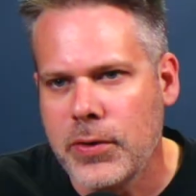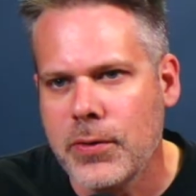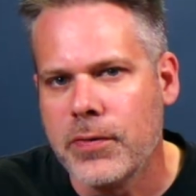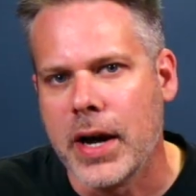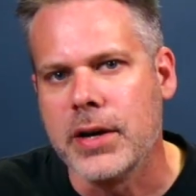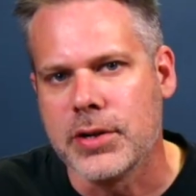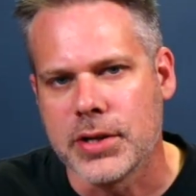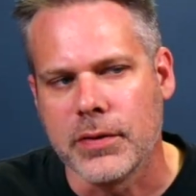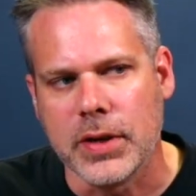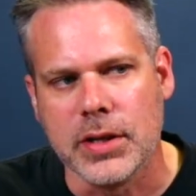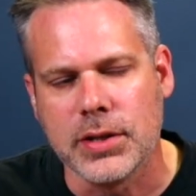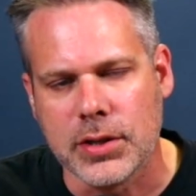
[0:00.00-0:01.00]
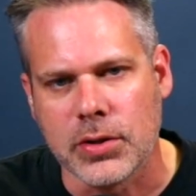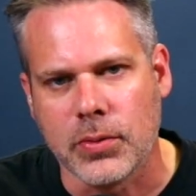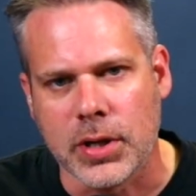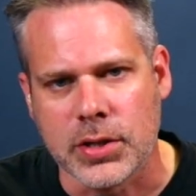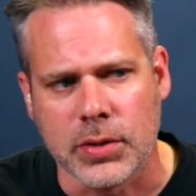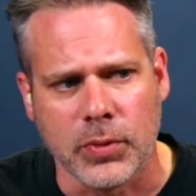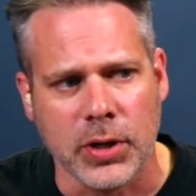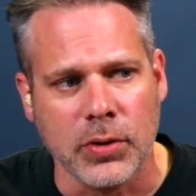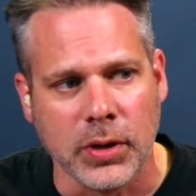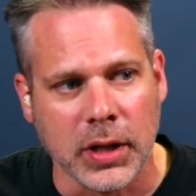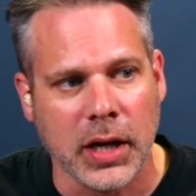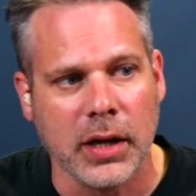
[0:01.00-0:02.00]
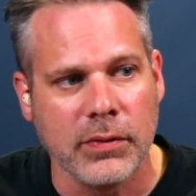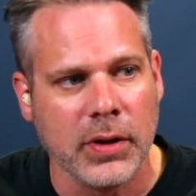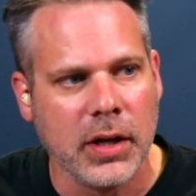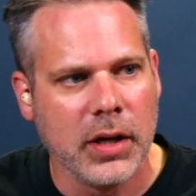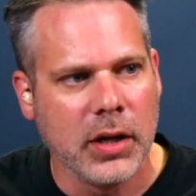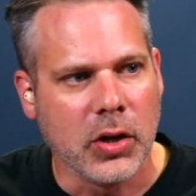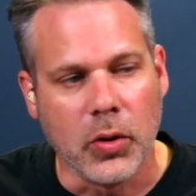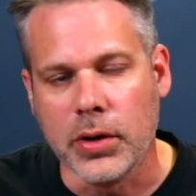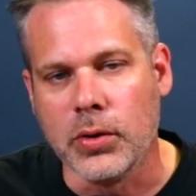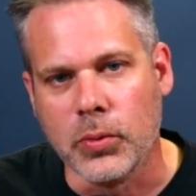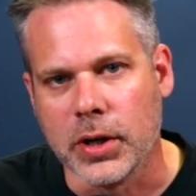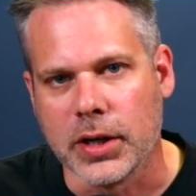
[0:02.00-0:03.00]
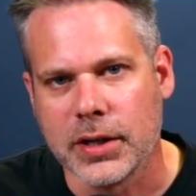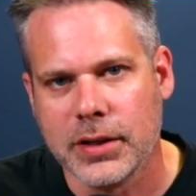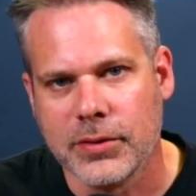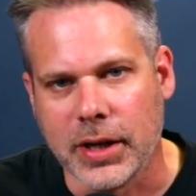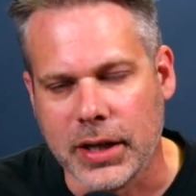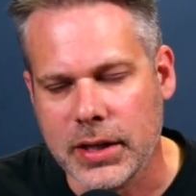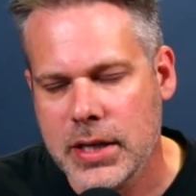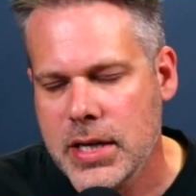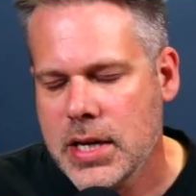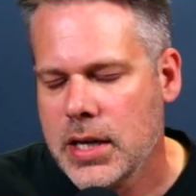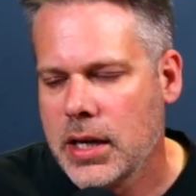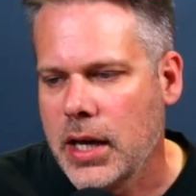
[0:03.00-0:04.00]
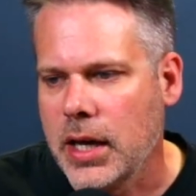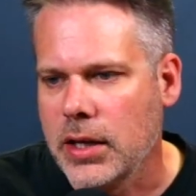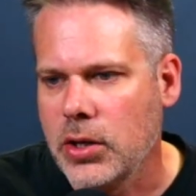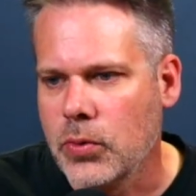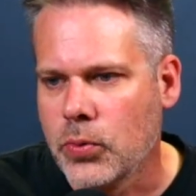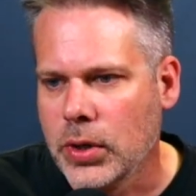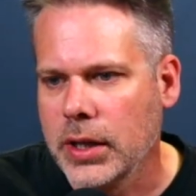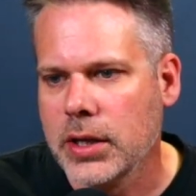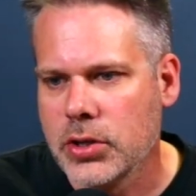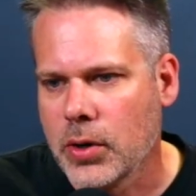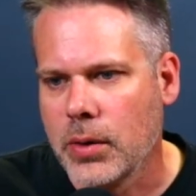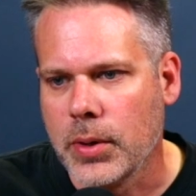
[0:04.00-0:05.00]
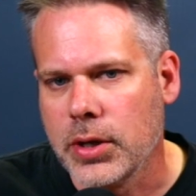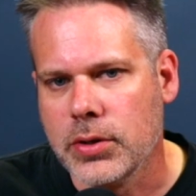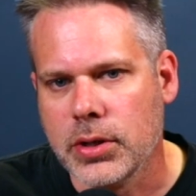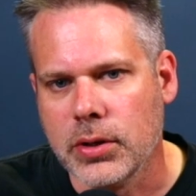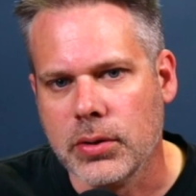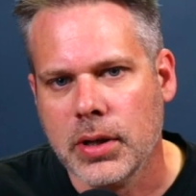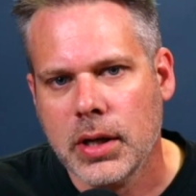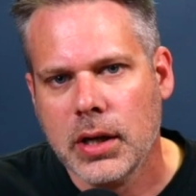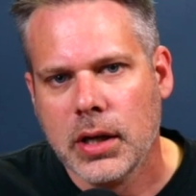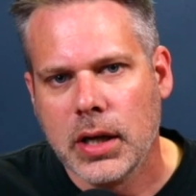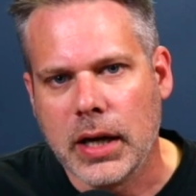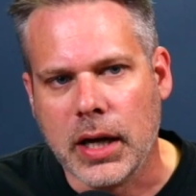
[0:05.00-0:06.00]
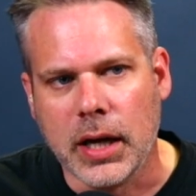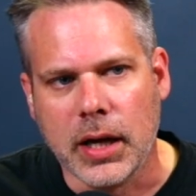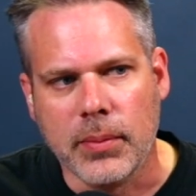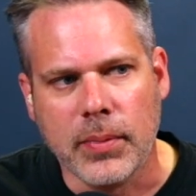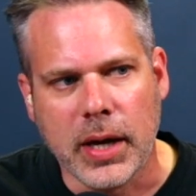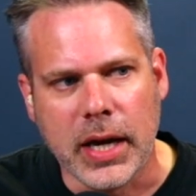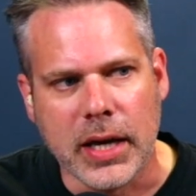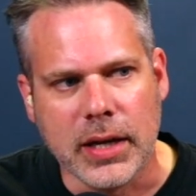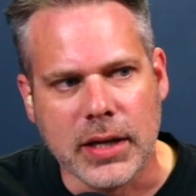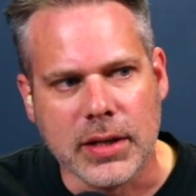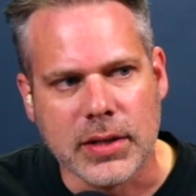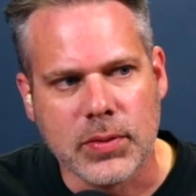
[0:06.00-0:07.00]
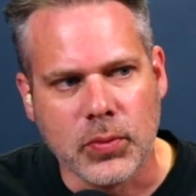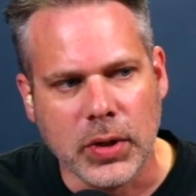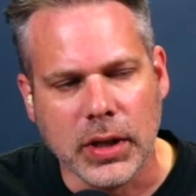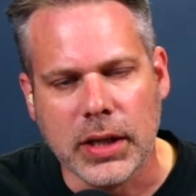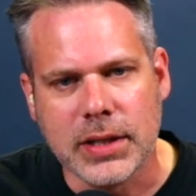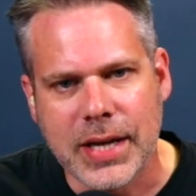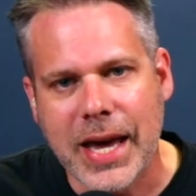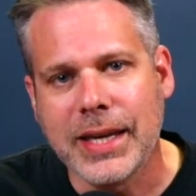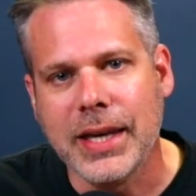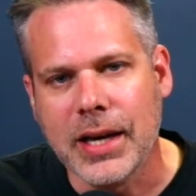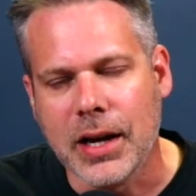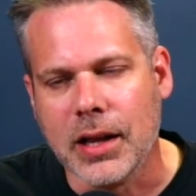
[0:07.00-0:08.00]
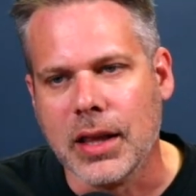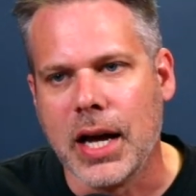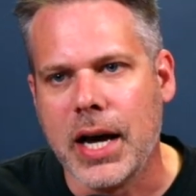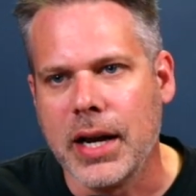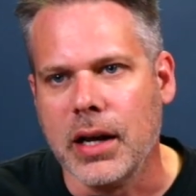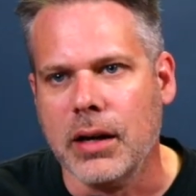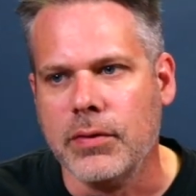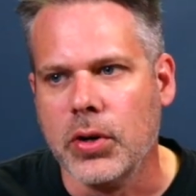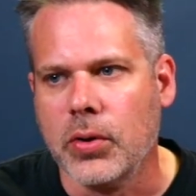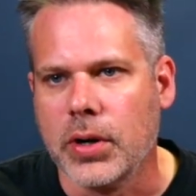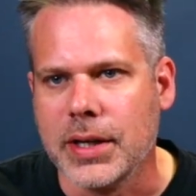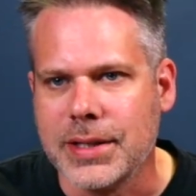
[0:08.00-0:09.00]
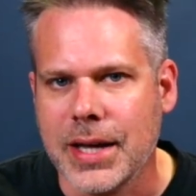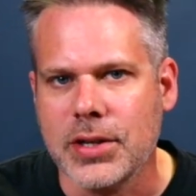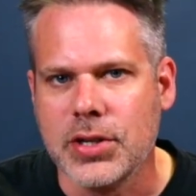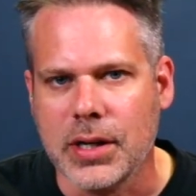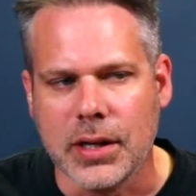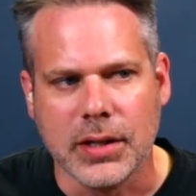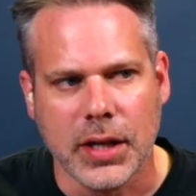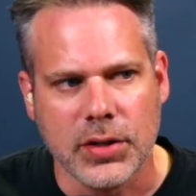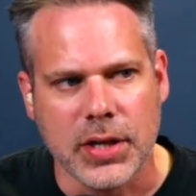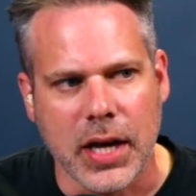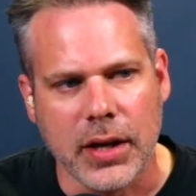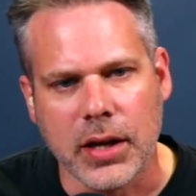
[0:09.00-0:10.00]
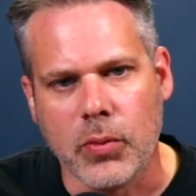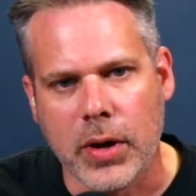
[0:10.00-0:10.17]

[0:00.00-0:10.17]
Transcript: if you find yourself in the situation where you love going to work, right, and you really enjoy what you do, um, and it is really taking a lot of your attention and intentionality